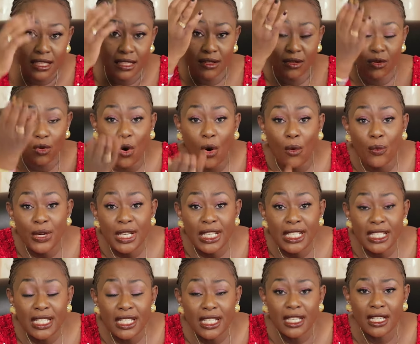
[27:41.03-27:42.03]
No
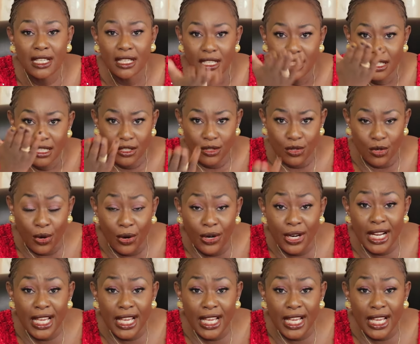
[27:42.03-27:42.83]
wind, no